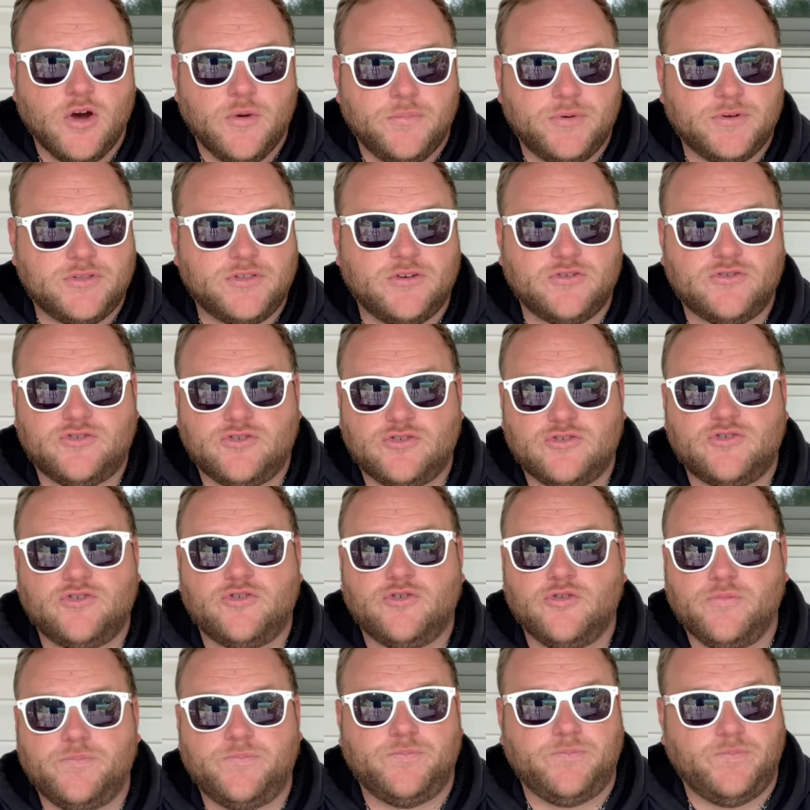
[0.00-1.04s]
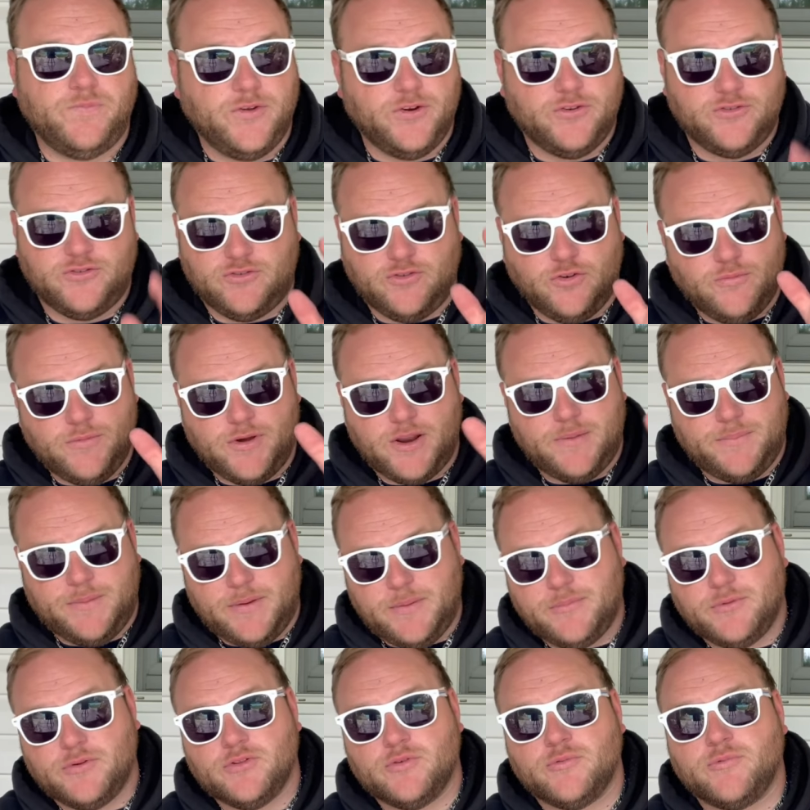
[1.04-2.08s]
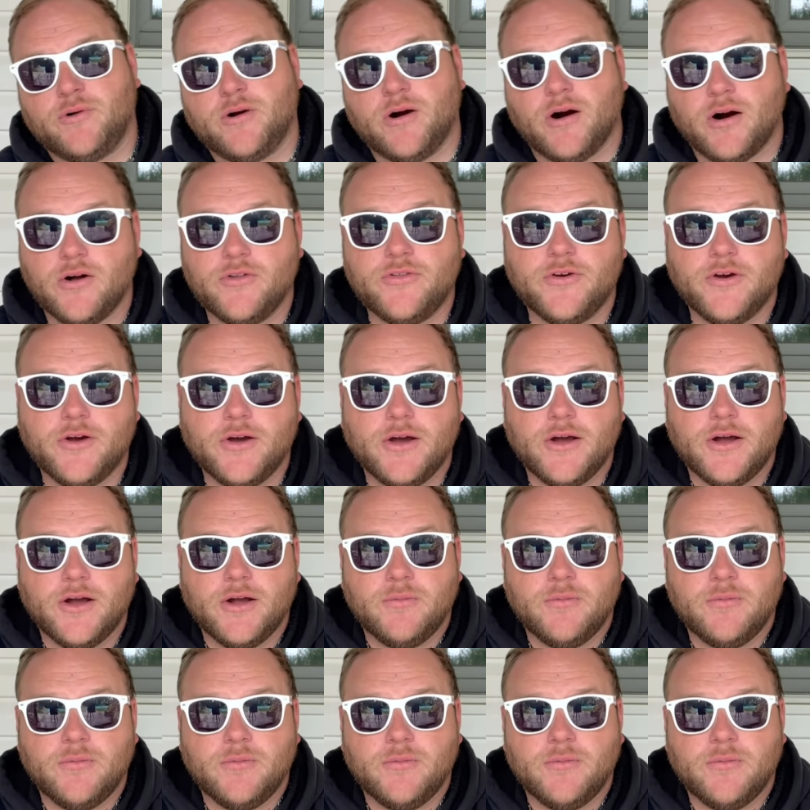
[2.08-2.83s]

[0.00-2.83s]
But there's just too there's too many people in the world